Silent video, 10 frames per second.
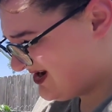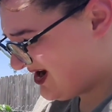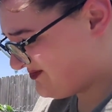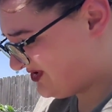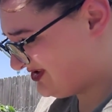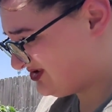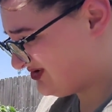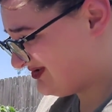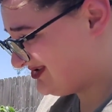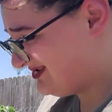I want it to
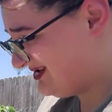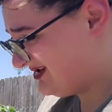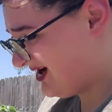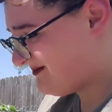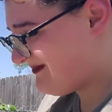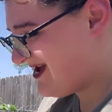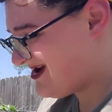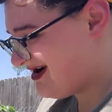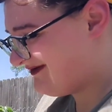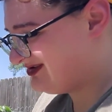go to seed. I might
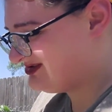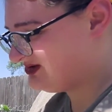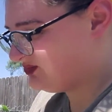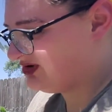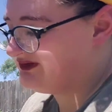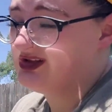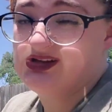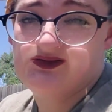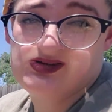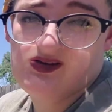harvest some more of the
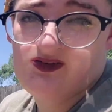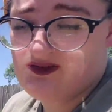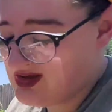leaves off of